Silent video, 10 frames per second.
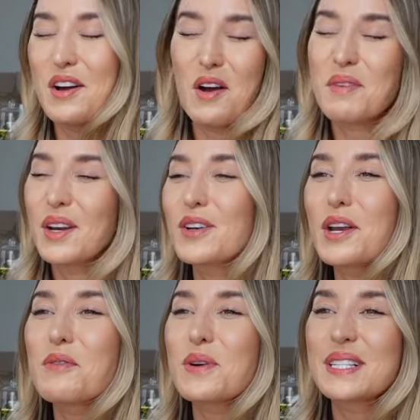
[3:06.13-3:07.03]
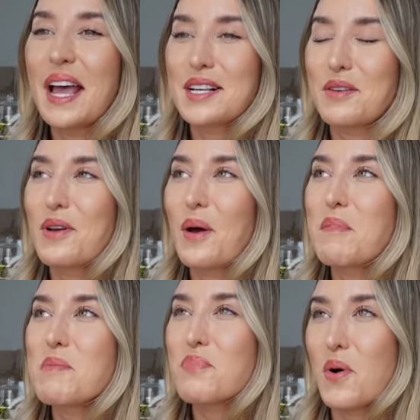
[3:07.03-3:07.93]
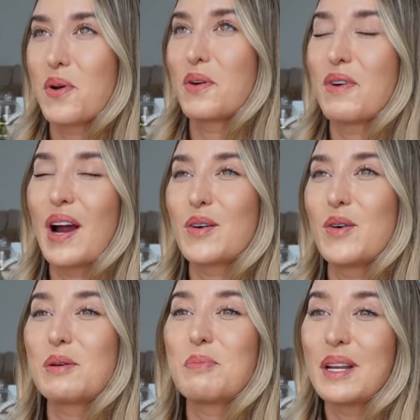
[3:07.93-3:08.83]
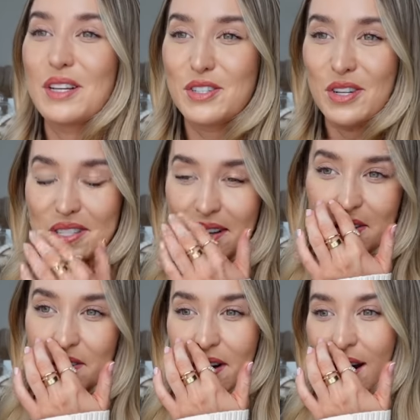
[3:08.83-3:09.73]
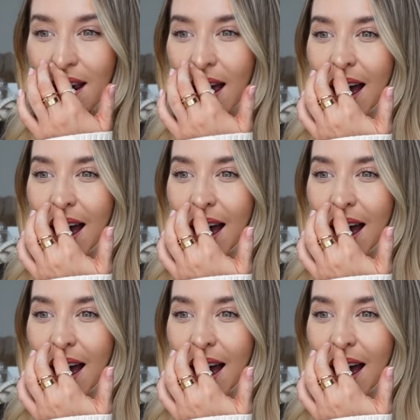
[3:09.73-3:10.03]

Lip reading: I mean, I don't even wanna say it because I feel like I'm a broken record, but it's just so true.